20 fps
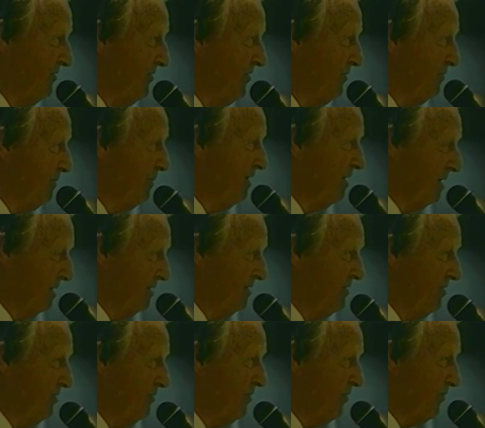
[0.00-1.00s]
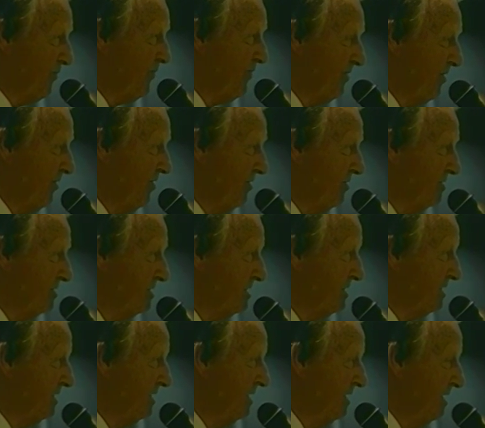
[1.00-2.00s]
two or three
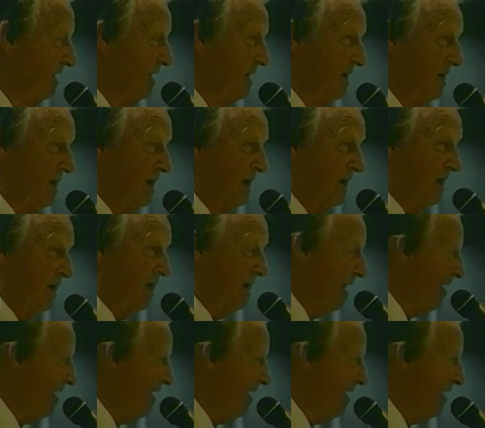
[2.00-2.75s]
years. And